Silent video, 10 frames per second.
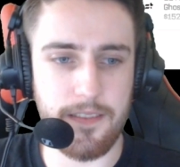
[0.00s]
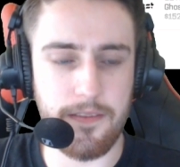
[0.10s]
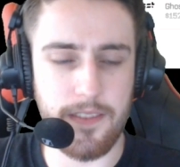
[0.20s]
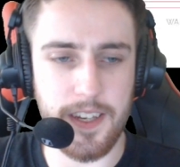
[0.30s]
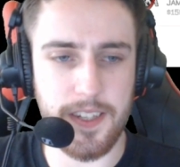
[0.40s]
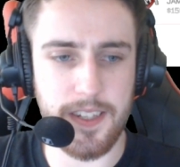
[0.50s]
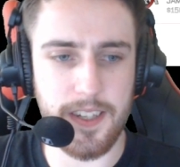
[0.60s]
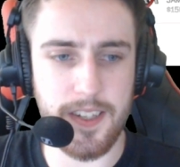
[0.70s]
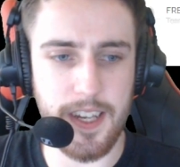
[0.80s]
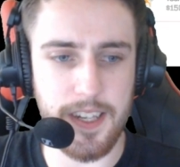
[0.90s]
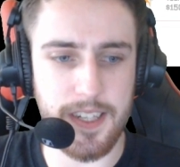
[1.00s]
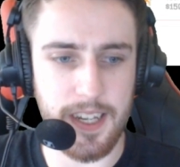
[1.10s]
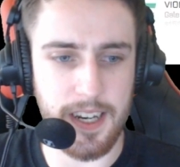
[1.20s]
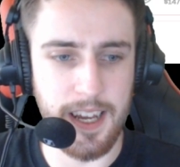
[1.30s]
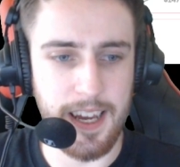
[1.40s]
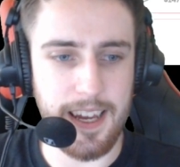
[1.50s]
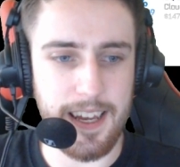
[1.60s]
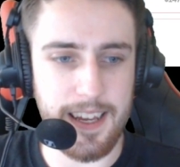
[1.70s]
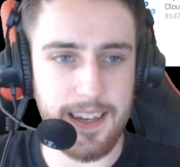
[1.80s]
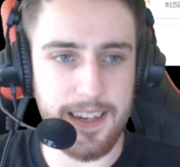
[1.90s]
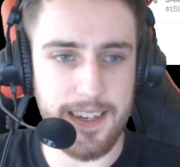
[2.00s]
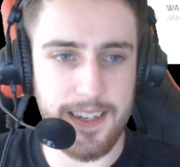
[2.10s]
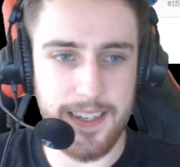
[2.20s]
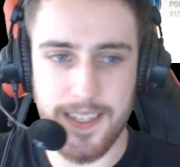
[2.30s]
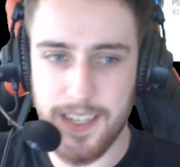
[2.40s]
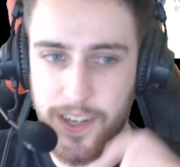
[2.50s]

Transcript: this season is